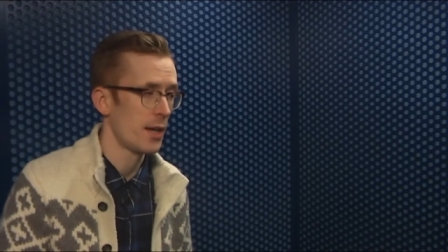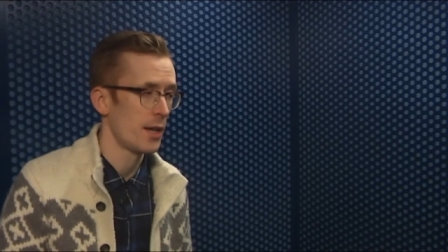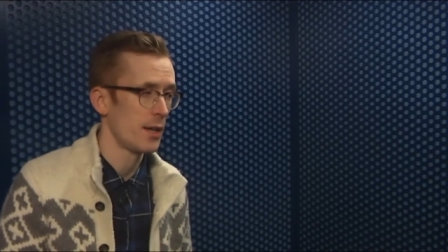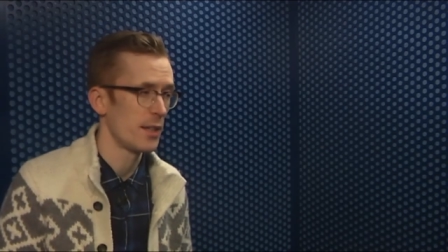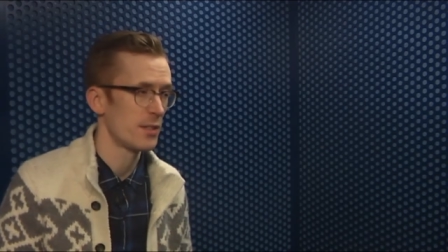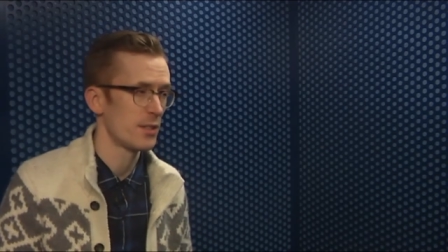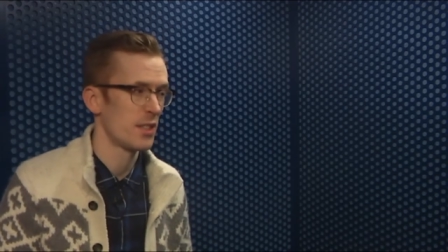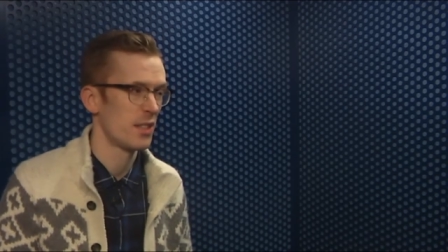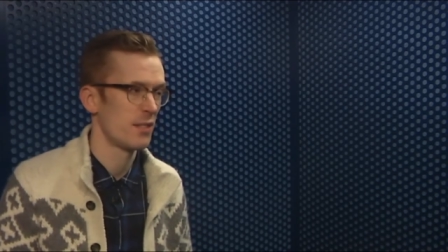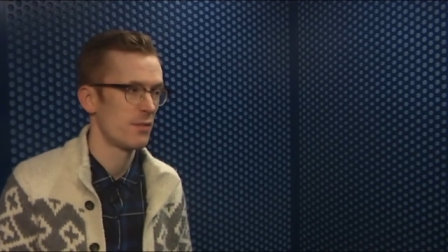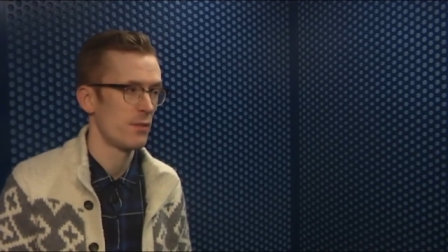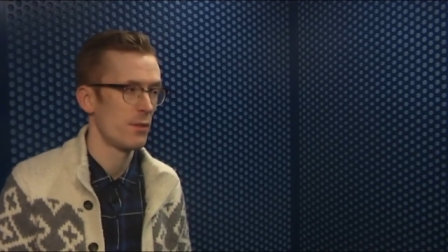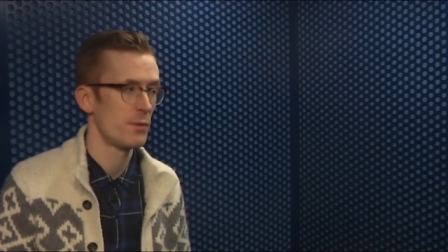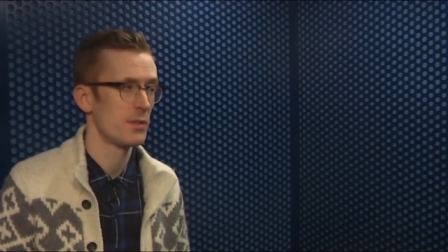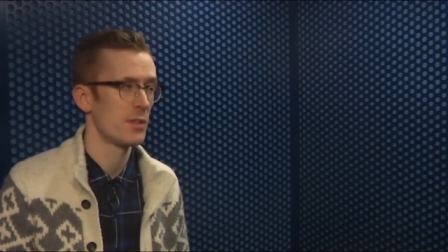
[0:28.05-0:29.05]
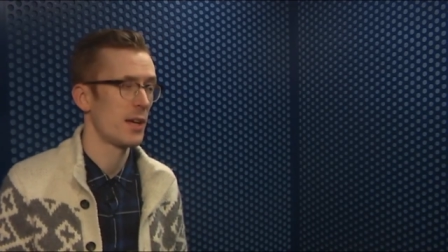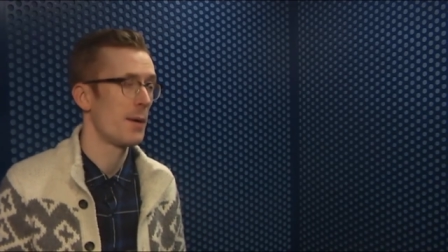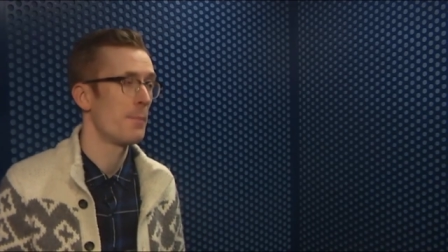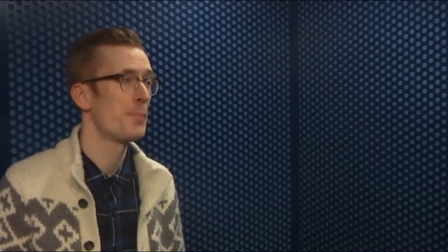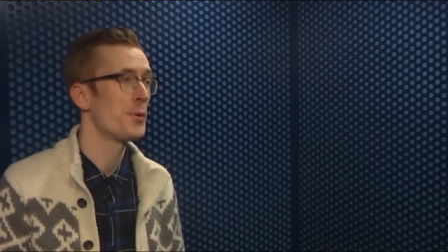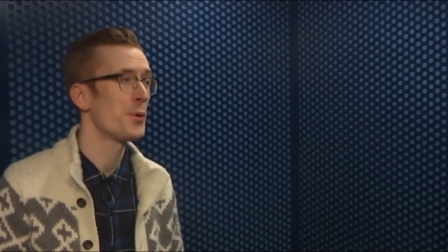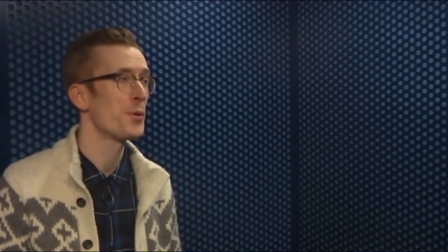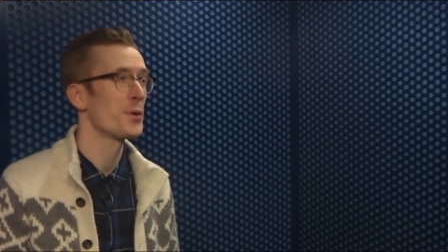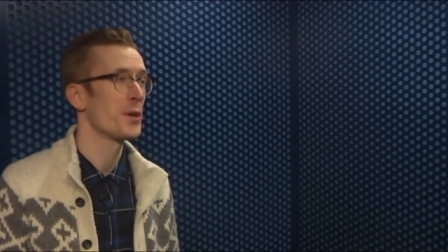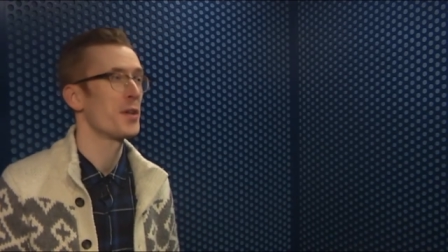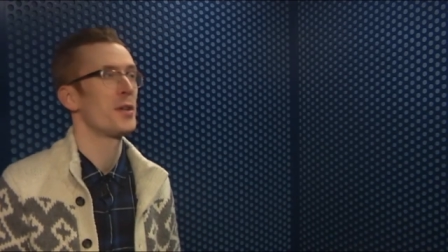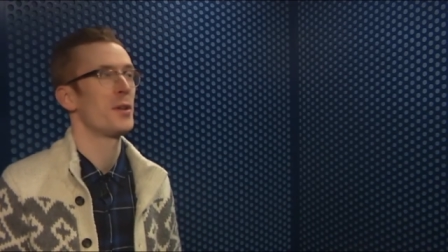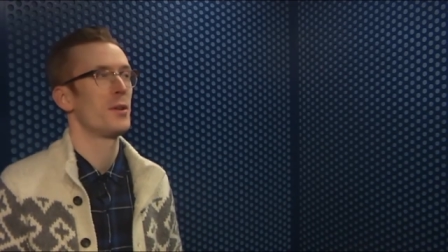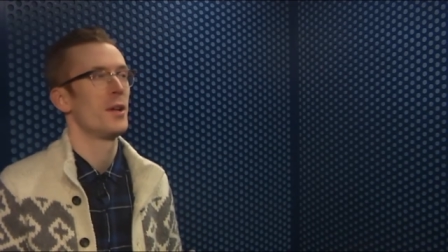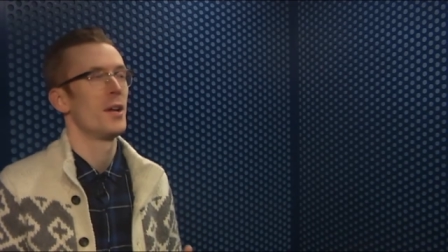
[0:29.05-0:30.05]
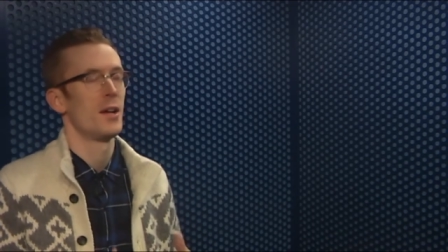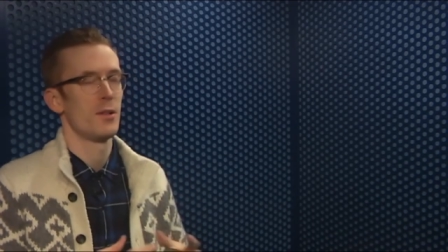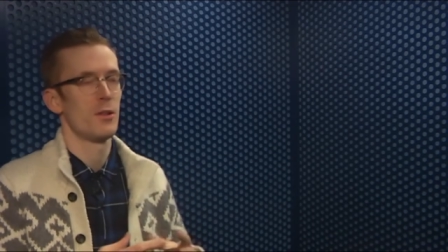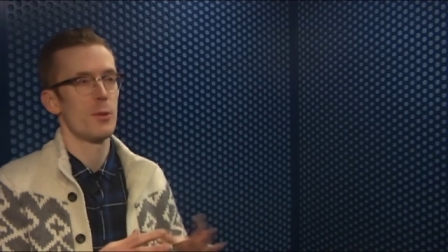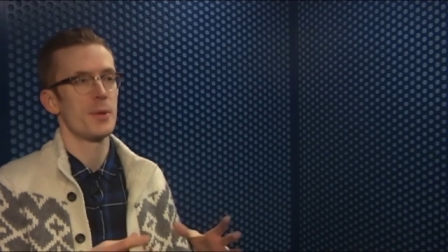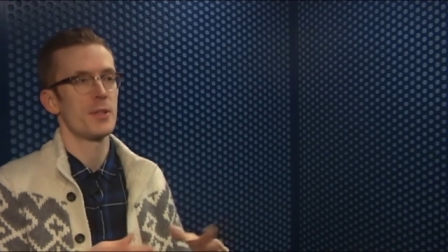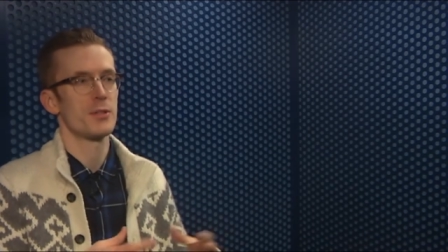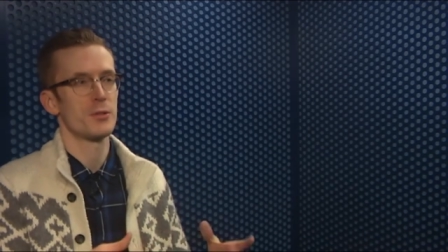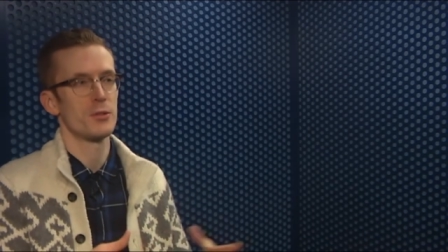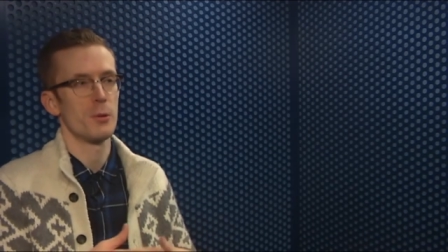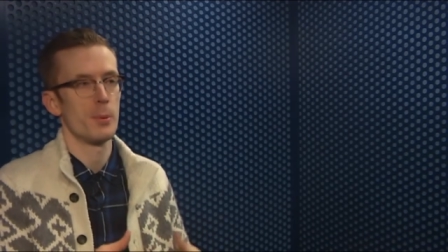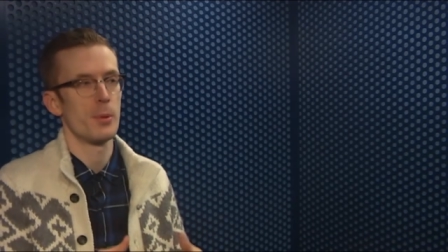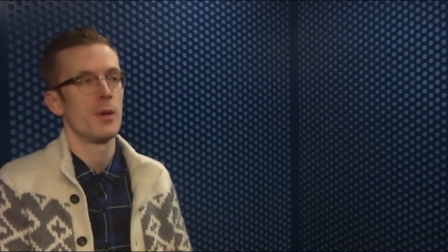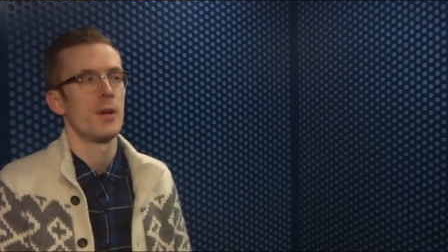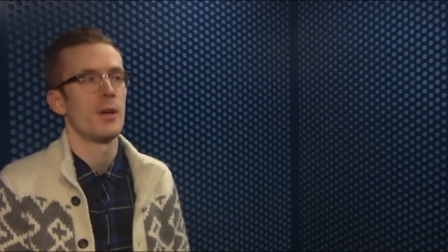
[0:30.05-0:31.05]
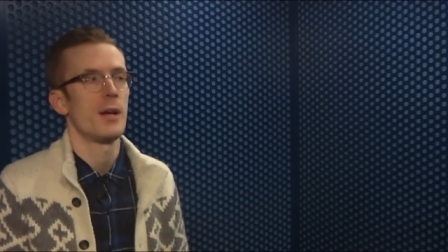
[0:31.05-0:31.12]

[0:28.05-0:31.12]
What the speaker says: that's kind of obviously a pro-gun lobbyist group